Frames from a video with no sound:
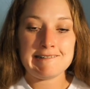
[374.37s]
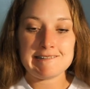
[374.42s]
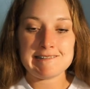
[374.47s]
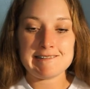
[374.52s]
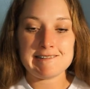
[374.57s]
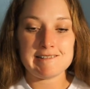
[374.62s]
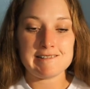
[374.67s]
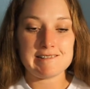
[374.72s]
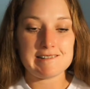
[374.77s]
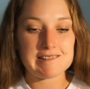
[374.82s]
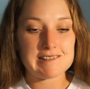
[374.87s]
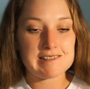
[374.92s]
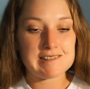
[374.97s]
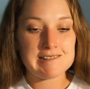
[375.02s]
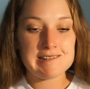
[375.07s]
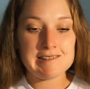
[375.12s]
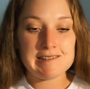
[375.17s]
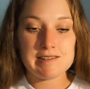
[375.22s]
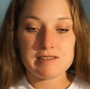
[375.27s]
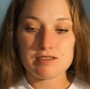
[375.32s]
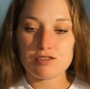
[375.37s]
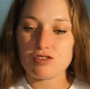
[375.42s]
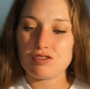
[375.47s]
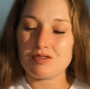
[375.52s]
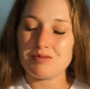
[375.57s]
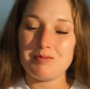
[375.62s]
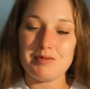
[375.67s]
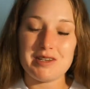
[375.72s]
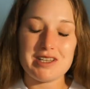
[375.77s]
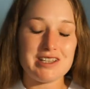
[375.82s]
And
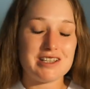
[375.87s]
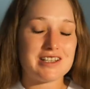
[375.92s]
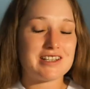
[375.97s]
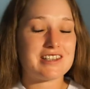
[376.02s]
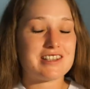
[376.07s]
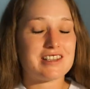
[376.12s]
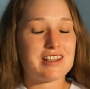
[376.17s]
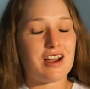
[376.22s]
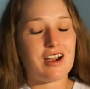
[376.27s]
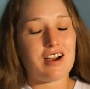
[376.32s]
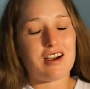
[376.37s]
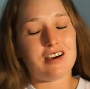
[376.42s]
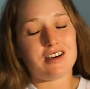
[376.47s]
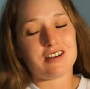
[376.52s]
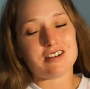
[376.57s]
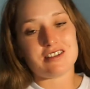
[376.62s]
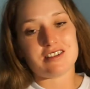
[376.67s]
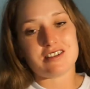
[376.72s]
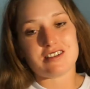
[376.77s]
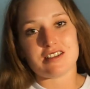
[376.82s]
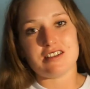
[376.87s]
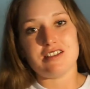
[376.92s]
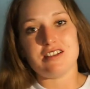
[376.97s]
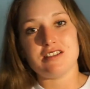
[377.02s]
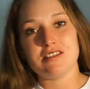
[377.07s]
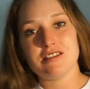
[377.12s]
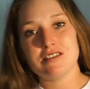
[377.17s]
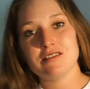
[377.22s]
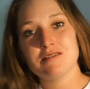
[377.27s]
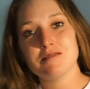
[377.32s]
to me, it's the hardest thing,
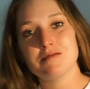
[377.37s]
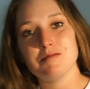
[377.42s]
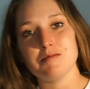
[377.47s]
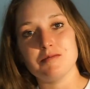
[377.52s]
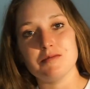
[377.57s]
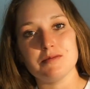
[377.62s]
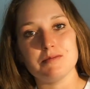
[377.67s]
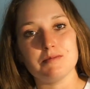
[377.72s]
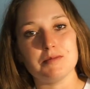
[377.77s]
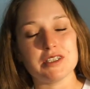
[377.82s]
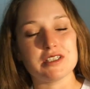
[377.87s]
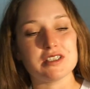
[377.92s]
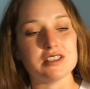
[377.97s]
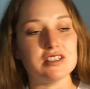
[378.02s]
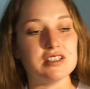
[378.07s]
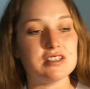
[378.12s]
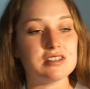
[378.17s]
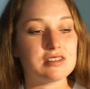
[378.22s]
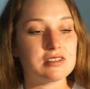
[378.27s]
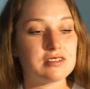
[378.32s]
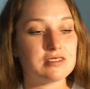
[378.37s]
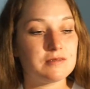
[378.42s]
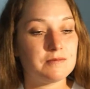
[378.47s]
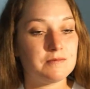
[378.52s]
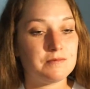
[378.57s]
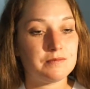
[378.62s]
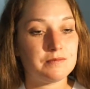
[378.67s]
because,